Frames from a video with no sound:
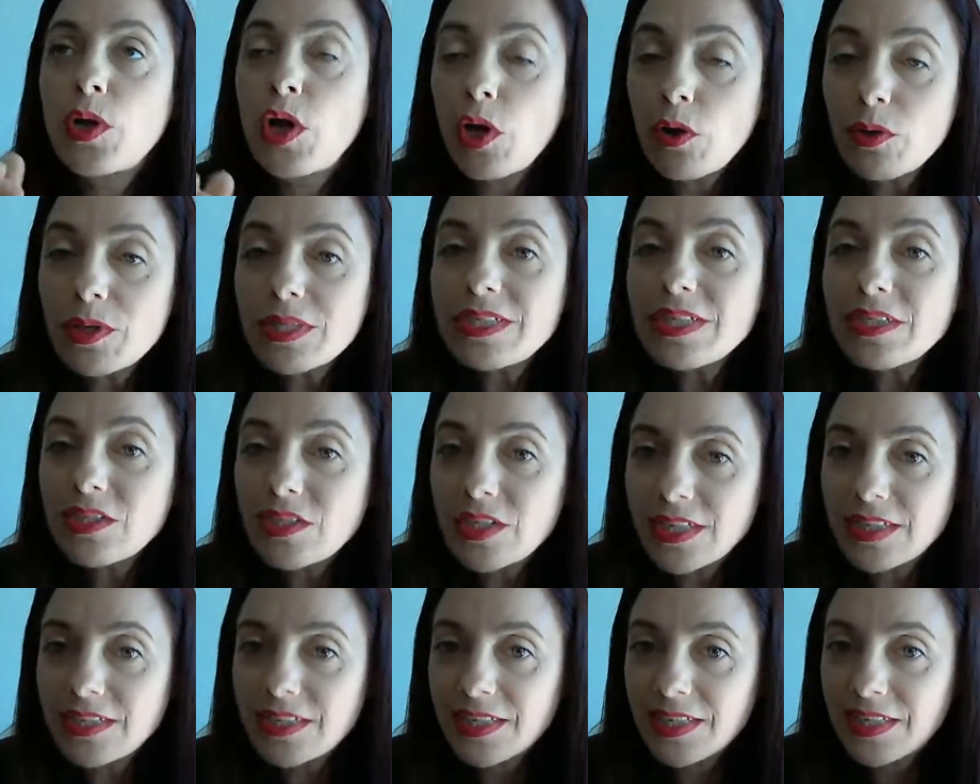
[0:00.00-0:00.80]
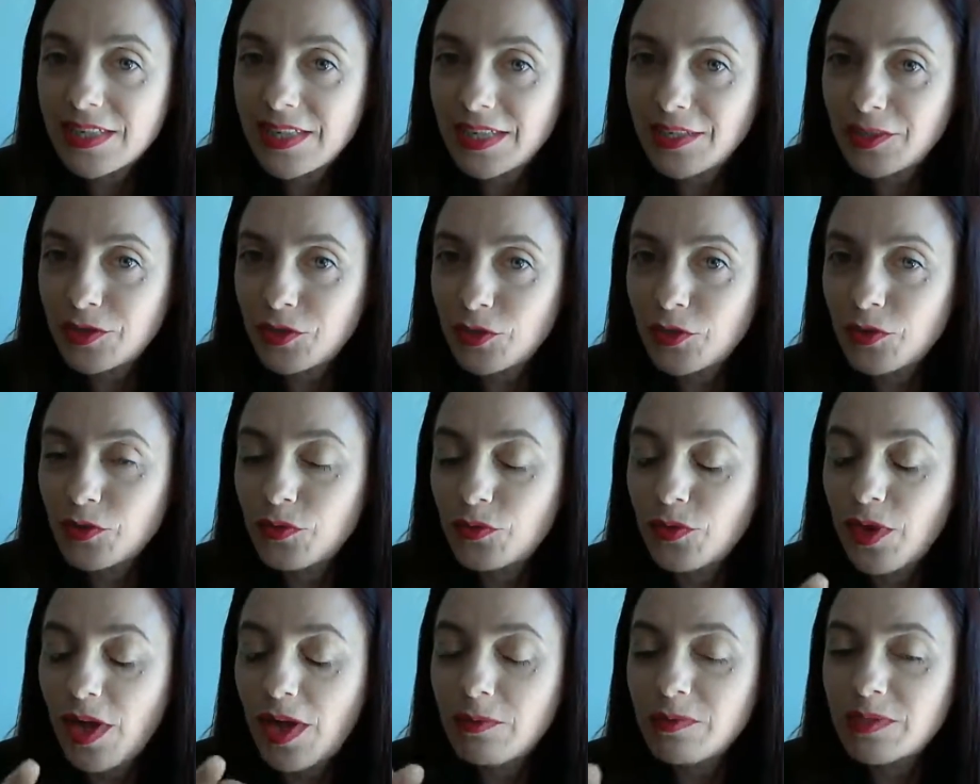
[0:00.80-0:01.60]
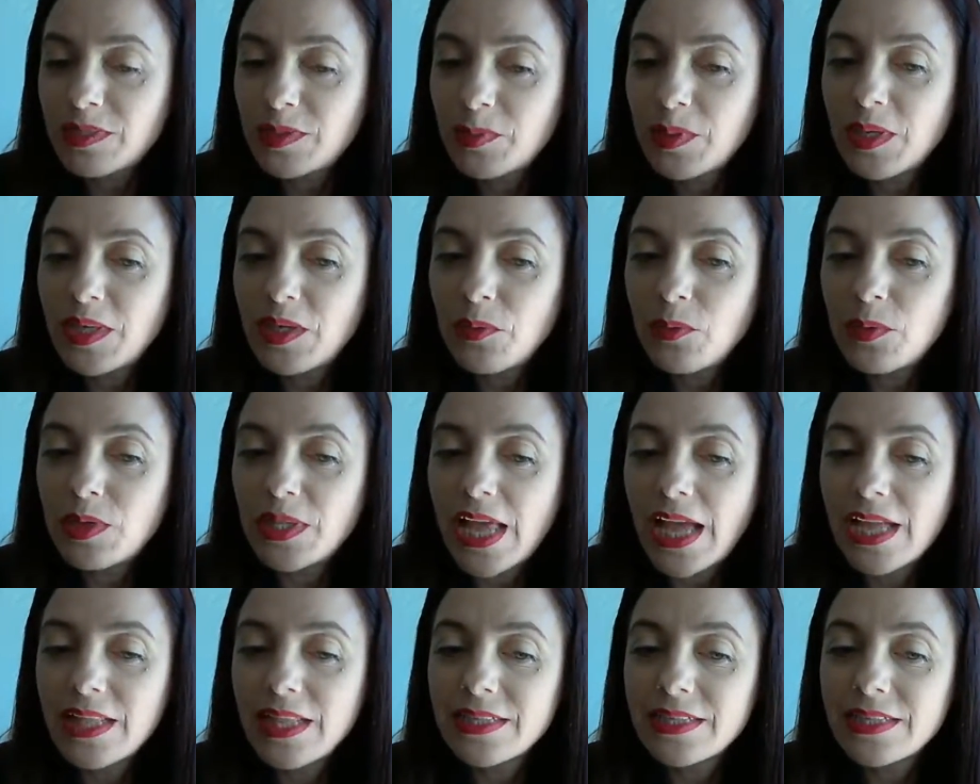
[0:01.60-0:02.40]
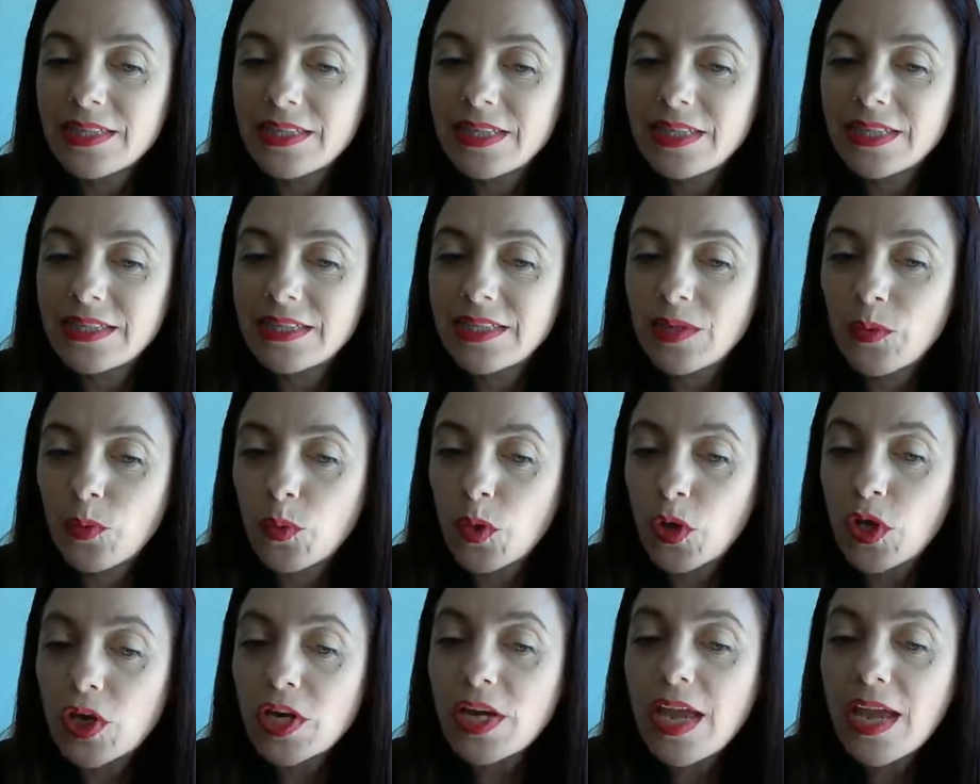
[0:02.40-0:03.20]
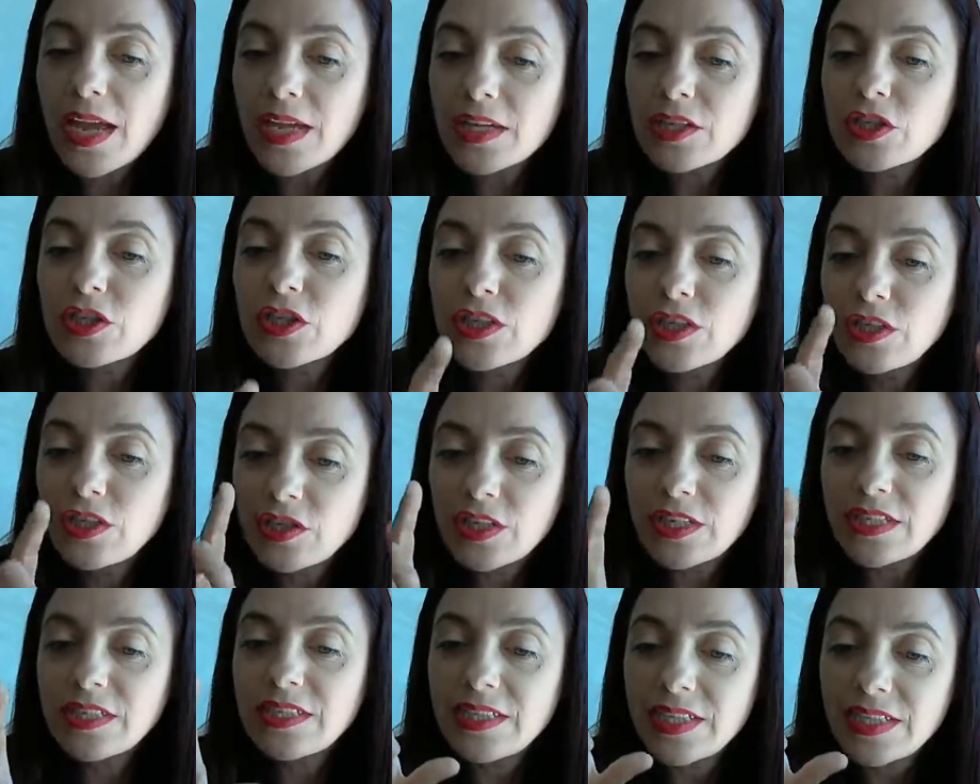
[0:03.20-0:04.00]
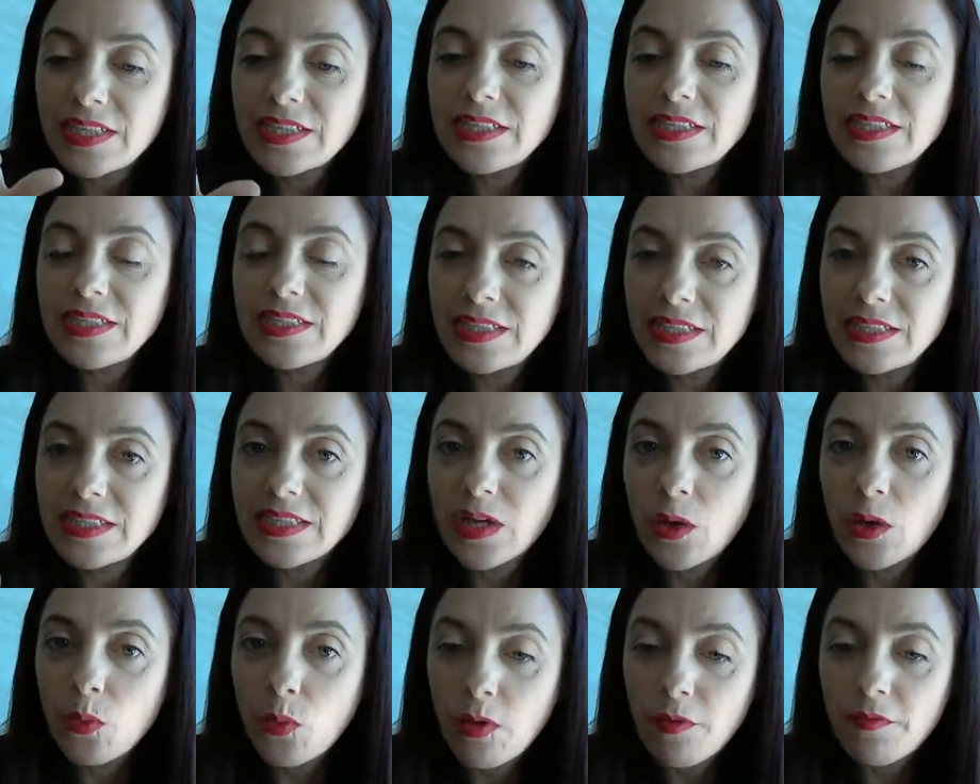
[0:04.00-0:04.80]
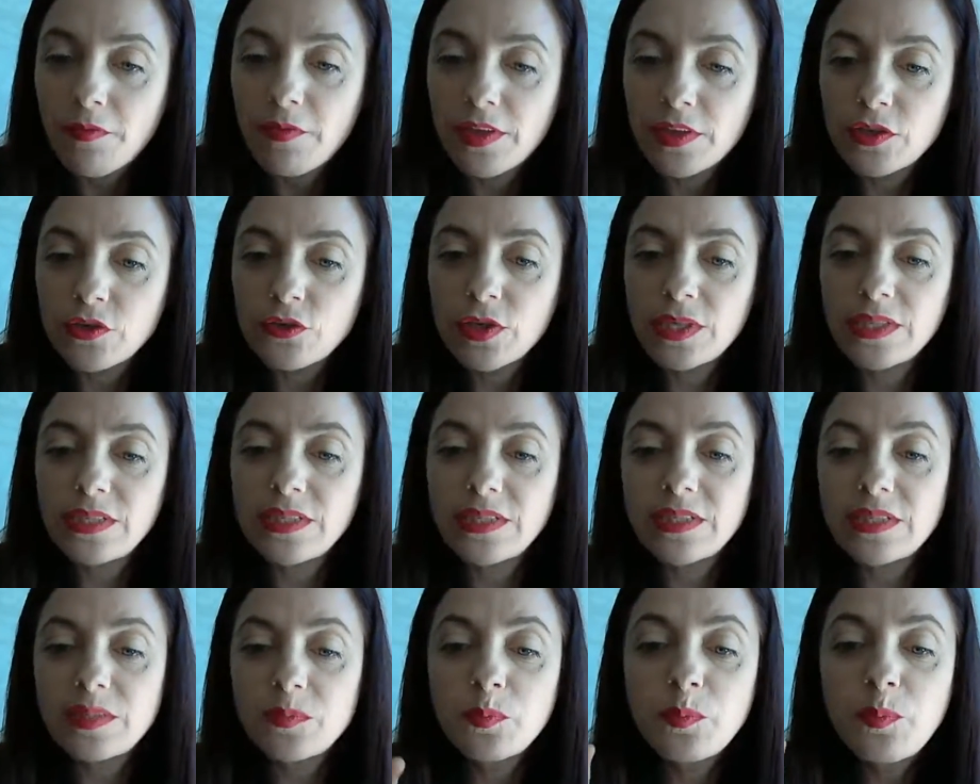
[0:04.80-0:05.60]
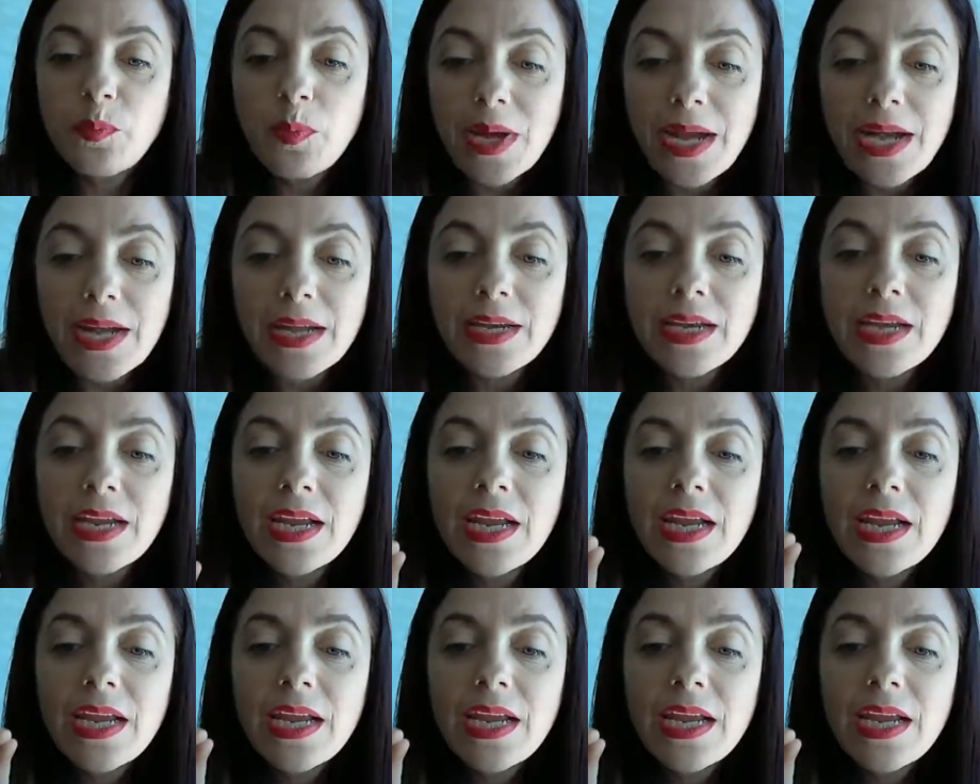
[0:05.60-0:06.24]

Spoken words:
we're going to dissect that too. I was speaking with Alison yesterday. We're going to actually dissect in detail what Fairtrade does. But